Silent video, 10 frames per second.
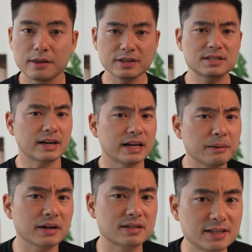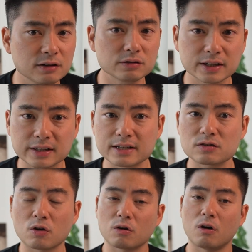This dynamic still
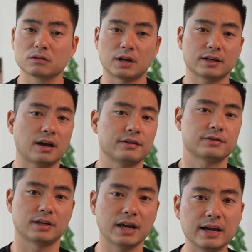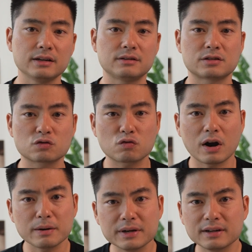dictates our online lives today,
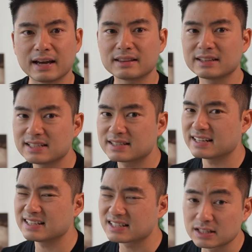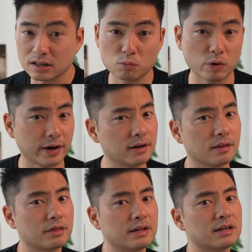describing at least in some way
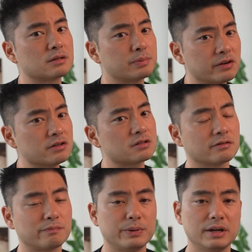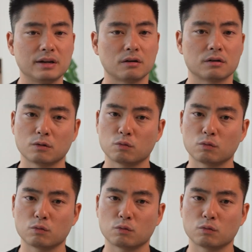the experience of being on a